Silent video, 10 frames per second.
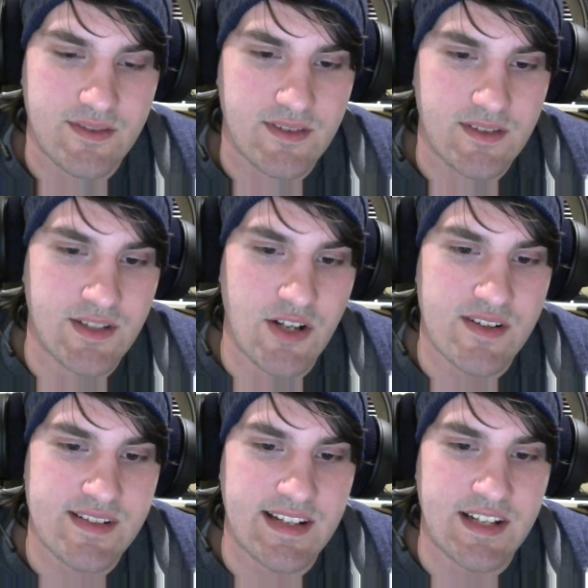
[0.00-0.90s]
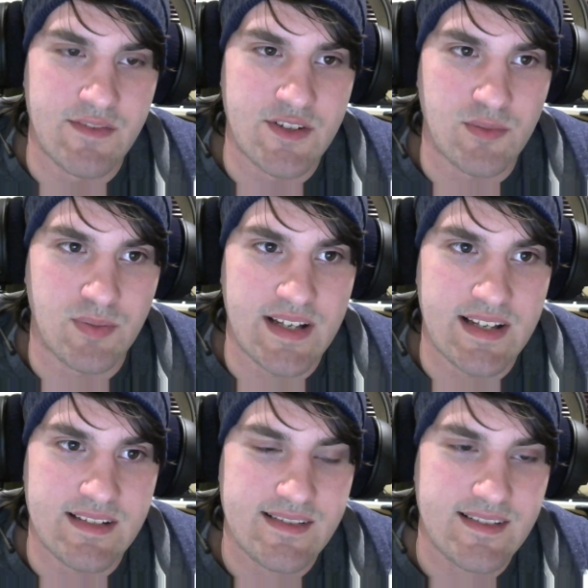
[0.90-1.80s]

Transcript: noticing individual plays.